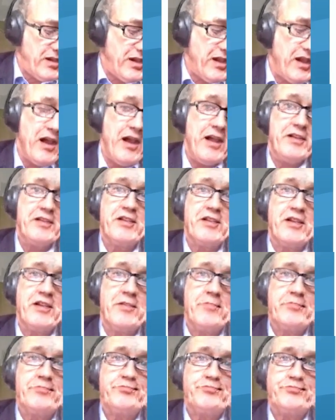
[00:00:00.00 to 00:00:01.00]
And
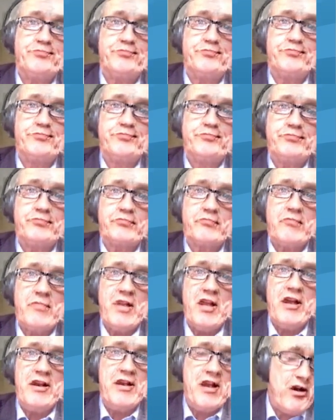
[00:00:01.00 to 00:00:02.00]

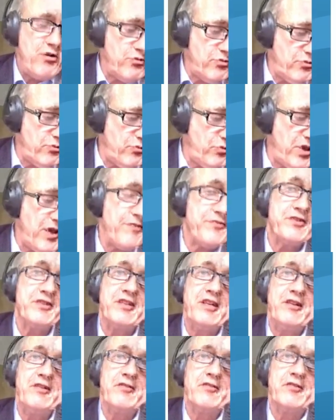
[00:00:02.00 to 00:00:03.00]
now we have
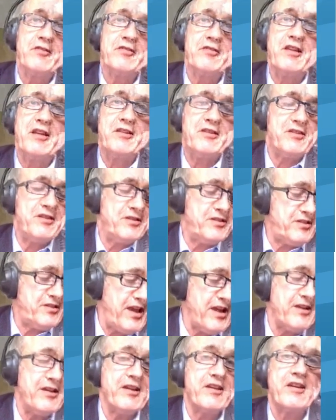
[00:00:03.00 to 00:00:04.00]
seen that this
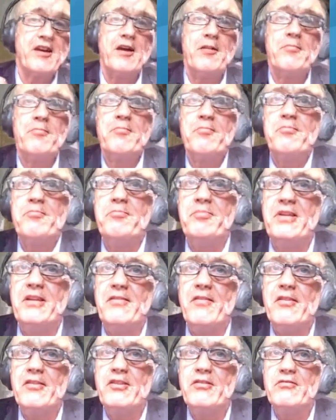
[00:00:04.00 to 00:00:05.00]
technique can be
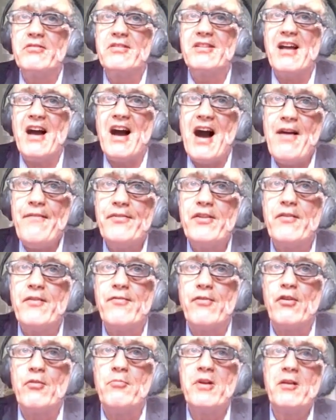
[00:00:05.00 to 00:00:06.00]
used after
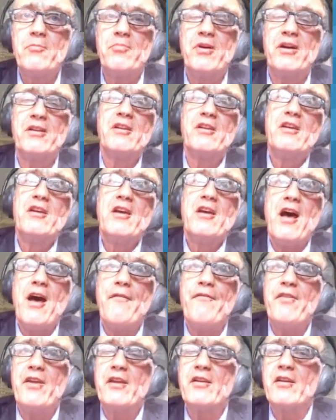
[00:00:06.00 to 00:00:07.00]
forming, but I
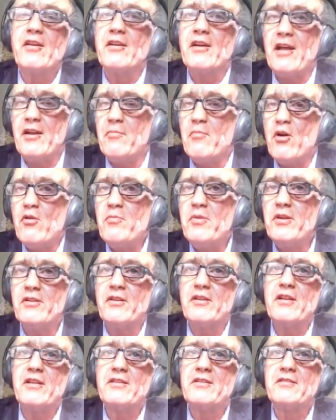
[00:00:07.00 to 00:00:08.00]
think at the moment,
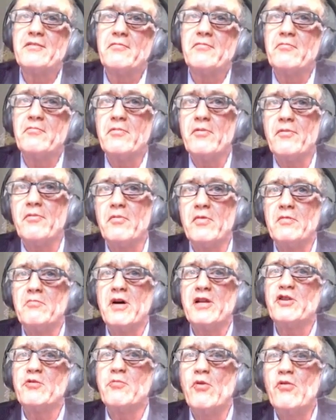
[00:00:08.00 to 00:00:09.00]
and it's
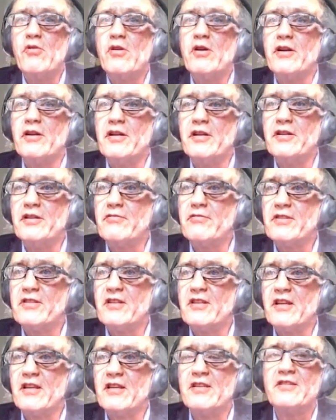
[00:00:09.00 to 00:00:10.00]
much more
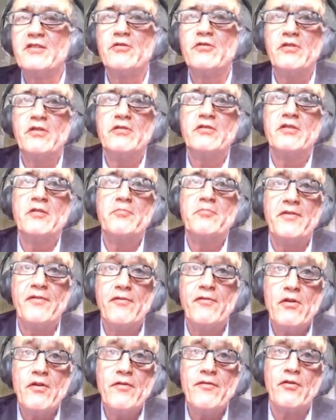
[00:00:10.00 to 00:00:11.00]
interesting, is to use it
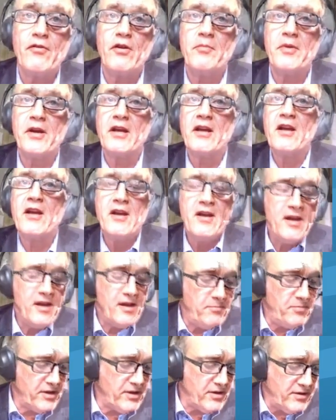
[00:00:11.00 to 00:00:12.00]
before forming,
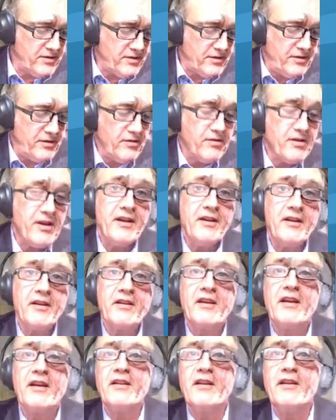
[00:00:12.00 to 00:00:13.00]
because you can
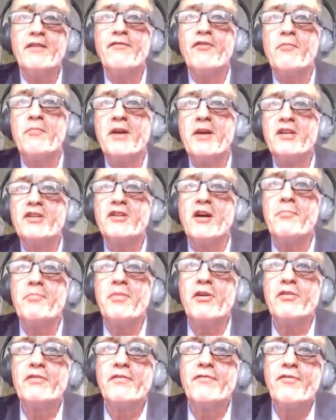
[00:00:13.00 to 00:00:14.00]
get information
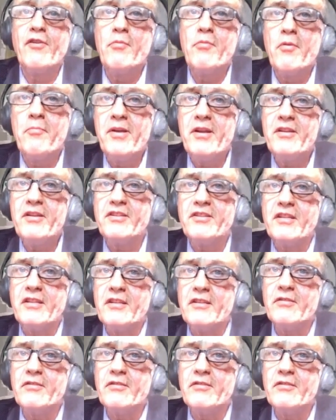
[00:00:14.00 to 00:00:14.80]
about the formability.